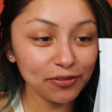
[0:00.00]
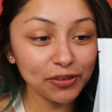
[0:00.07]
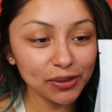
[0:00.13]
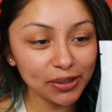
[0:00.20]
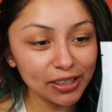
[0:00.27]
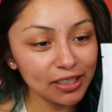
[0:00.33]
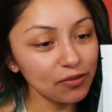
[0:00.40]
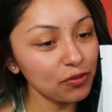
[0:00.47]
you're
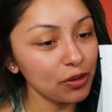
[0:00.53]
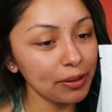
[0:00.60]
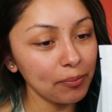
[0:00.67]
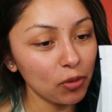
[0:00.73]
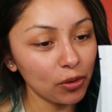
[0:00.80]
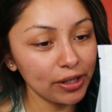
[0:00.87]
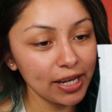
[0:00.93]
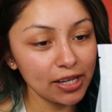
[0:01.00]
looking for a
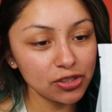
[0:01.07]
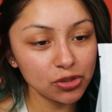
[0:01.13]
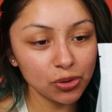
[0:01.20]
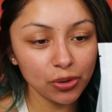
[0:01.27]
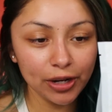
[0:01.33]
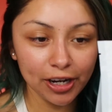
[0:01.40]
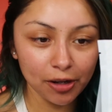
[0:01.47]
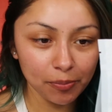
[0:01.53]
more
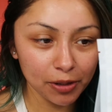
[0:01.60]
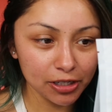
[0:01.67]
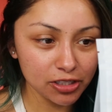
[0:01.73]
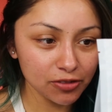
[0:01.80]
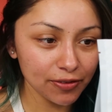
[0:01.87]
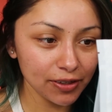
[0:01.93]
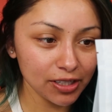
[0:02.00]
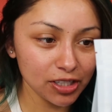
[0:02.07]
natural
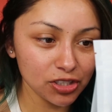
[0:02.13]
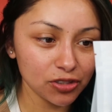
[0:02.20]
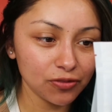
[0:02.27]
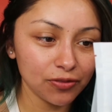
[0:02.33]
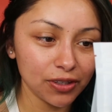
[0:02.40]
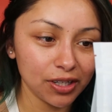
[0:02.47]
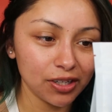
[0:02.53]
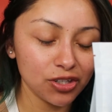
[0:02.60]
airbrushed foundation
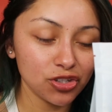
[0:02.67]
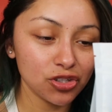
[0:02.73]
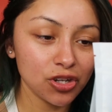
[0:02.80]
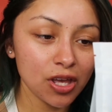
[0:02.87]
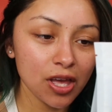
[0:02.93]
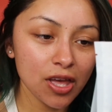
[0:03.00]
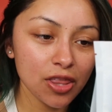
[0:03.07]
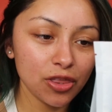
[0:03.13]
finish,
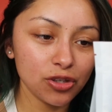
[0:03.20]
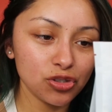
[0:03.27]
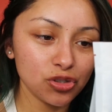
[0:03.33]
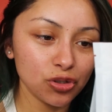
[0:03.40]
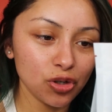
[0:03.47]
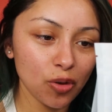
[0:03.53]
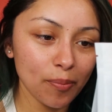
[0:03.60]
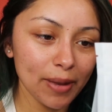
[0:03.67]
the
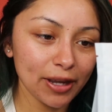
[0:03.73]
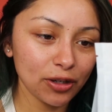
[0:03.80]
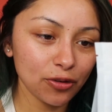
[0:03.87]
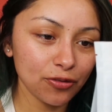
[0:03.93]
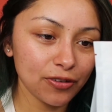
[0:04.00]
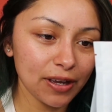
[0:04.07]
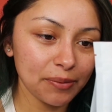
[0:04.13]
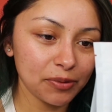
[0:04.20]
Juno
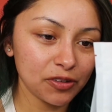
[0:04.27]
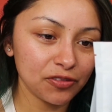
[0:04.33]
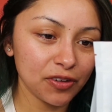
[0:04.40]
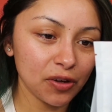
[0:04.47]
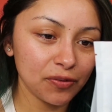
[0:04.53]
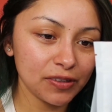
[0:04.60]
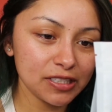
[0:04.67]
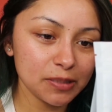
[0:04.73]
Microfiber
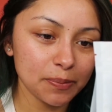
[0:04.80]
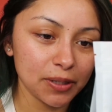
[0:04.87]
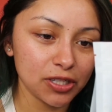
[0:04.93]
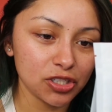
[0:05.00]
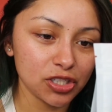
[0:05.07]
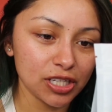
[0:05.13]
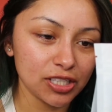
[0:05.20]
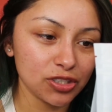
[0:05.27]
Velvet
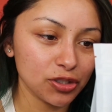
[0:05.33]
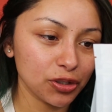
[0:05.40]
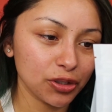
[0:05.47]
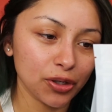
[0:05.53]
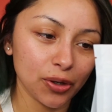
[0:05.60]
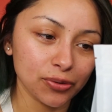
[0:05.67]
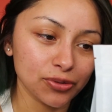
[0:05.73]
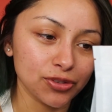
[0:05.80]
Sponge is your
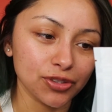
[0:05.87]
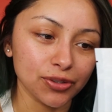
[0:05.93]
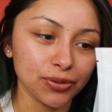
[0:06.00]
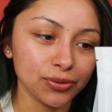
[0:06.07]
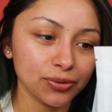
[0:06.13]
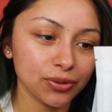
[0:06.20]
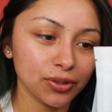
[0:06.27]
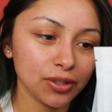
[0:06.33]

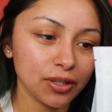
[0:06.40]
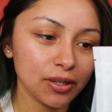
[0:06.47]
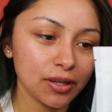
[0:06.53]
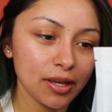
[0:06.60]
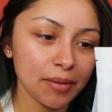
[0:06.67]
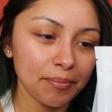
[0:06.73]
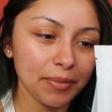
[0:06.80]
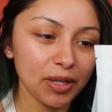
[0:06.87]
go-to.
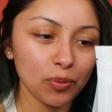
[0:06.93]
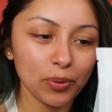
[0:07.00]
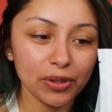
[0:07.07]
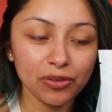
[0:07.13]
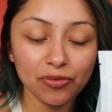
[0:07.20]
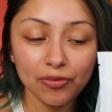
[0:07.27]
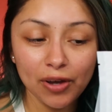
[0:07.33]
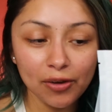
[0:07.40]
Made
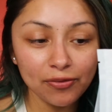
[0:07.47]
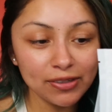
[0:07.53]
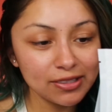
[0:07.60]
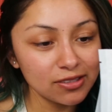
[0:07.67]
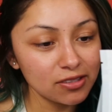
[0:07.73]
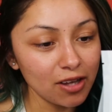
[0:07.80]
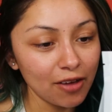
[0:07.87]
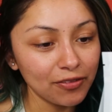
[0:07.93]
with velvet
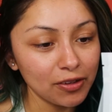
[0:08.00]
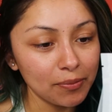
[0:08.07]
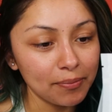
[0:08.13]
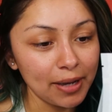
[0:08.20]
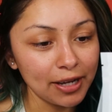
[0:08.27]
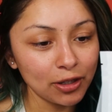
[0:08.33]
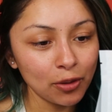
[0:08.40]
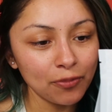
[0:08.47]
soft
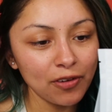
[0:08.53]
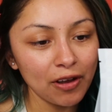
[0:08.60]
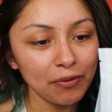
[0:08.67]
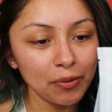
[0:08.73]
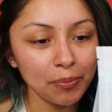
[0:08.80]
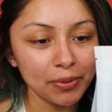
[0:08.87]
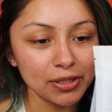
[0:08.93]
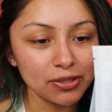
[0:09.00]

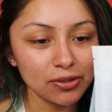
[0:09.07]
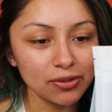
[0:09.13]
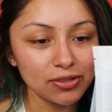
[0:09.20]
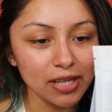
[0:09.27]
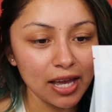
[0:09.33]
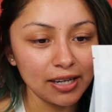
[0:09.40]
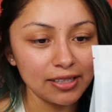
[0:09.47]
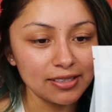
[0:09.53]
microfiber bristles
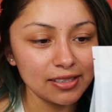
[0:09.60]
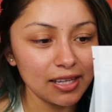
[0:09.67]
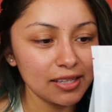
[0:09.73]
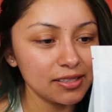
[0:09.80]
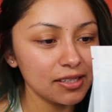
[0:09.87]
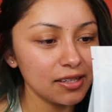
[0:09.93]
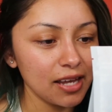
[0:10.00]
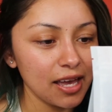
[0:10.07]
and a
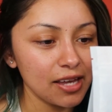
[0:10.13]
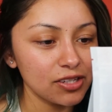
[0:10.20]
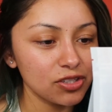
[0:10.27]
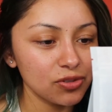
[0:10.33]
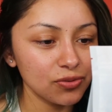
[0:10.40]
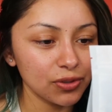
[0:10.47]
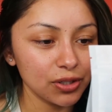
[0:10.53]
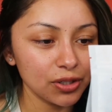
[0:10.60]
slanted edge
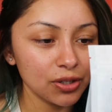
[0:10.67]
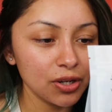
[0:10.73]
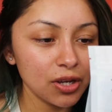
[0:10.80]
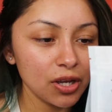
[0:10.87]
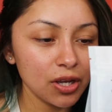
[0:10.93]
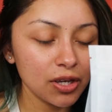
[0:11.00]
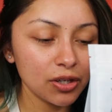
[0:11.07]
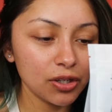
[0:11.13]
for
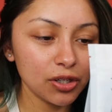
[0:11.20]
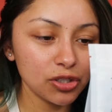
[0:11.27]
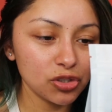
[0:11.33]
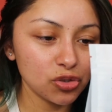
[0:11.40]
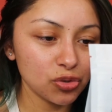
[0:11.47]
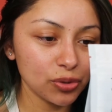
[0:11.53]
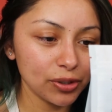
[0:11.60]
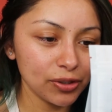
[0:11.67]

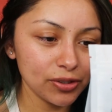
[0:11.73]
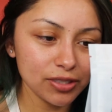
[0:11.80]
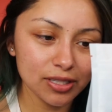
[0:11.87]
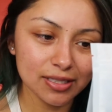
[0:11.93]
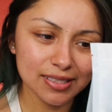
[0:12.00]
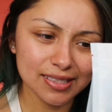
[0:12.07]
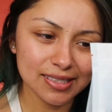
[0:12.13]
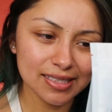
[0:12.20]
controlled
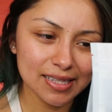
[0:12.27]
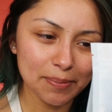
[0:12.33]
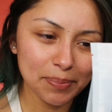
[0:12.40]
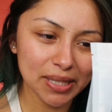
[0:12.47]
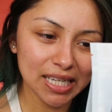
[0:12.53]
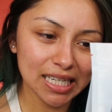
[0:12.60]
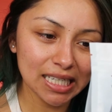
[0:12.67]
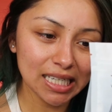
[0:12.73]

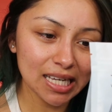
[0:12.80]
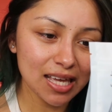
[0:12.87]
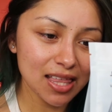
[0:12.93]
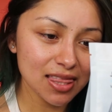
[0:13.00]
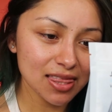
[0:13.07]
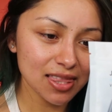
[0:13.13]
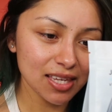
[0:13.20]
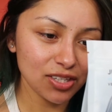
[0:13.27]
stippling,
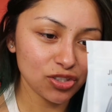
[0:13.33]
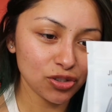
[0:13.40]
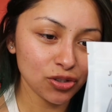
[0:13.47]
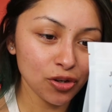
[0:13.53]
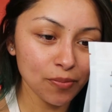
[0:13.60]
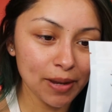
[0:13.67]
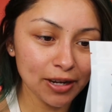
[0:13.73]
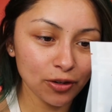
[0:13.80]
the
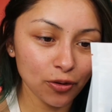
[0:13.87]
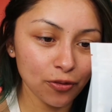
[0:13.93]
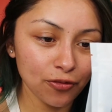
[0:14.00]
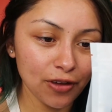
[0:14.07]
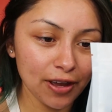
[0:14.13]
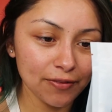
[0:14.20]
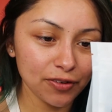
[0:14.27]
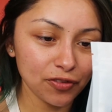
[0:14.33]
Juno
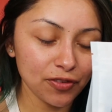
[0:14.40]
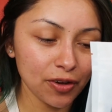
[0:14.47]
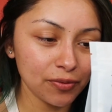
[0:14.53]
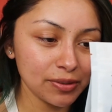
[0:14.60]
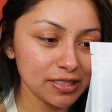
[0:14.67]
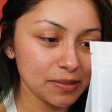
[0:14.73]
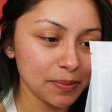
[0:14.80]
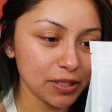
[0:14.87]
Microfiber
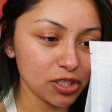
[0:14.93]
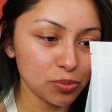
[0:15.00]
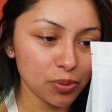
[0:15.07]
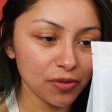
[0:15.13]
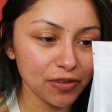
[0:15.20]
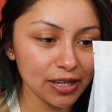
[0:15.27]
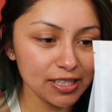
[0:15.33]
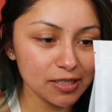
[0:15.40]
Velvet Sponge
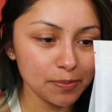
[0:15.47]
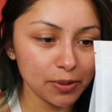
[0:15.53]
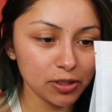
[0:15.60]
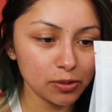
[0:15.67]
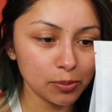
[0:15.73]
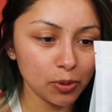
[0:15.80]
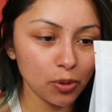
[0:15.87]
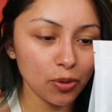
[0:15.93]
provides
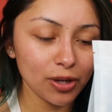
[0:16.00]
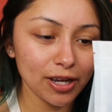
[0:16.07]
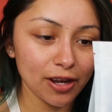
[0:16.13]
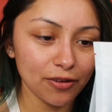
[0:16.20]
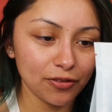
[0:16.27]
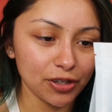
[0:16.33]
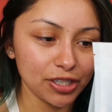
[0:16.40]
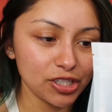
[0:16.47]
buildable
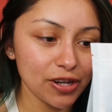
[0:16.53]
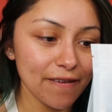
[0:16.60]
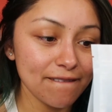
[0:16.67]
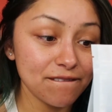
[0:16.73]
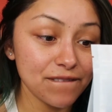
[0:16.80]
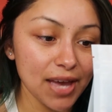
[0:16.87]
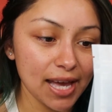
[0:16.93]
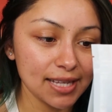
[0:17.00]
coverage
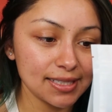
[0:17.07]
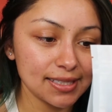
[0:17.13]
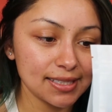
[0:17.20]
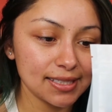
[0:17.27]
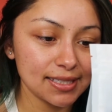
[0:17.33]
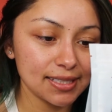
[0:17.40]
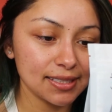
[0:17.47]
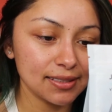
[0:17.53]

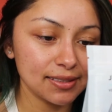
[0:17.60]
fast.